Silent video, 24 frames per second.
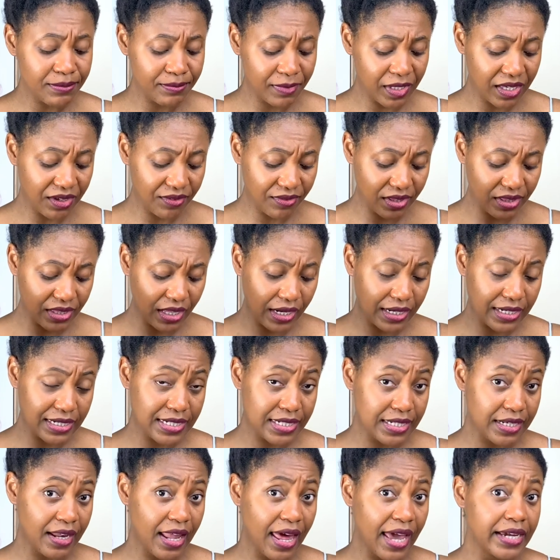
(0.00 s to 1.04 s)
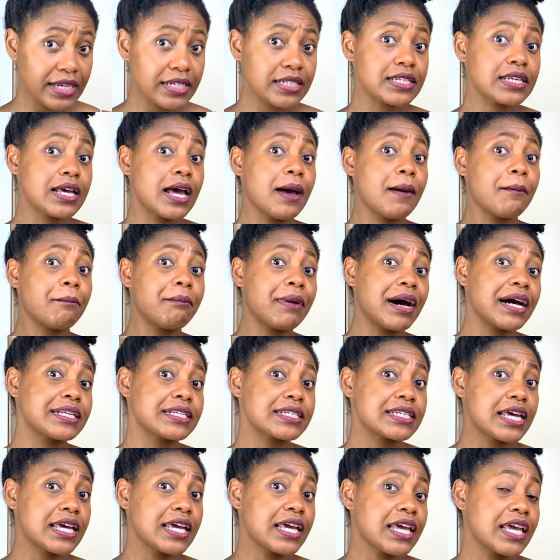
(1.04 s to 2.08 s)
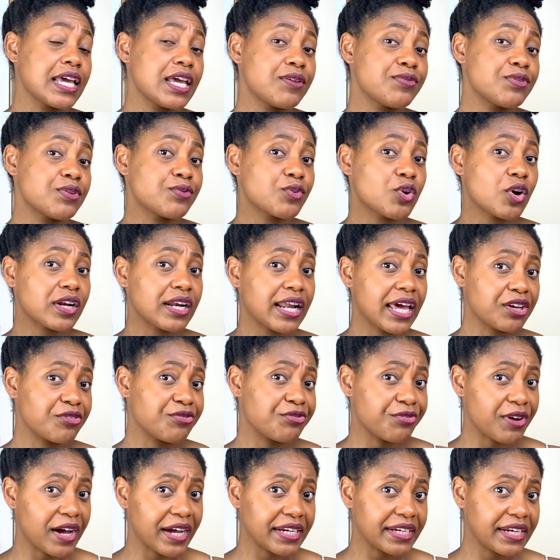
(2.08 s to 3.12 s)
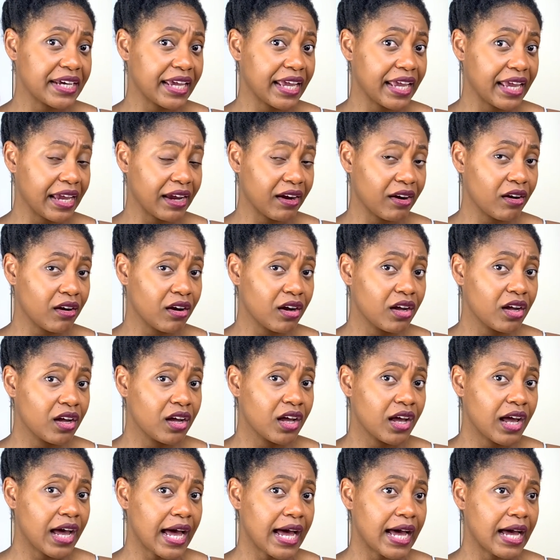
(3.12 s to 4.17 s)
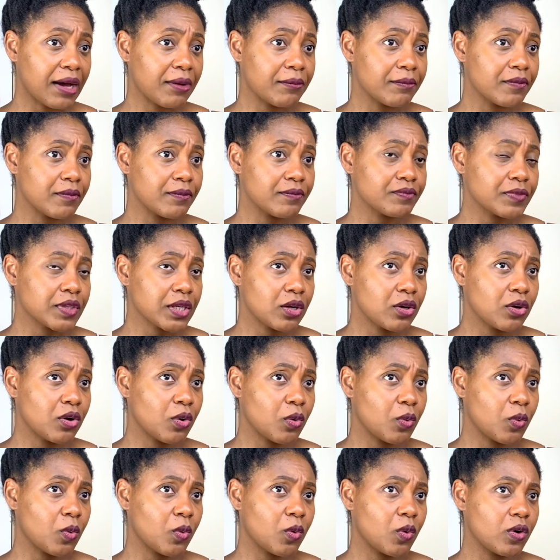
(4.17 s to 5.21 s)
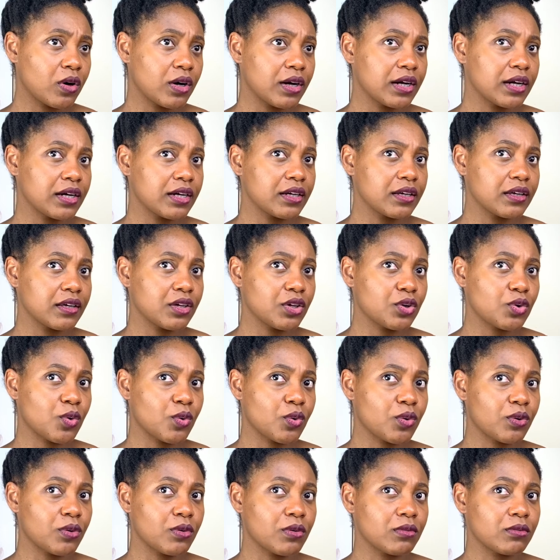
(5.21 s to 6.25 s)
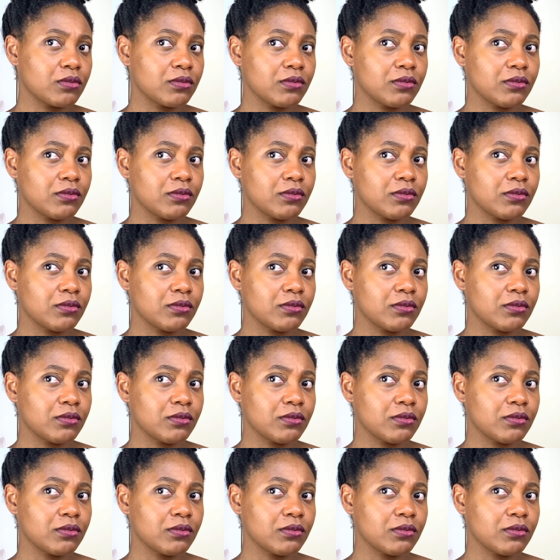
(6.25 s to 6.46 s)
given that it's light, but if you've got like finer hair um, or, you know,